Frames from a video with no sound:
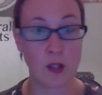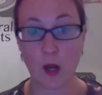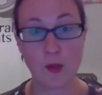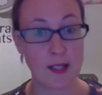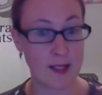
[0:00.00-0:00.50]

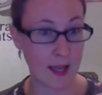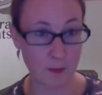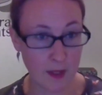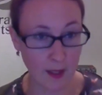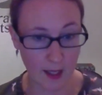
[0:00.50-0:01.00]
Notice
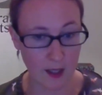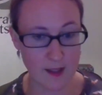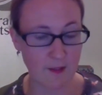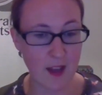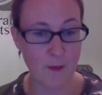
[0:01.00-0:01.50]
the colors
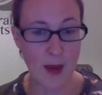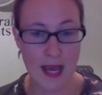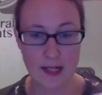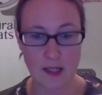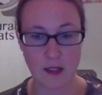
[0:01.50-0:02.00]
of their beds,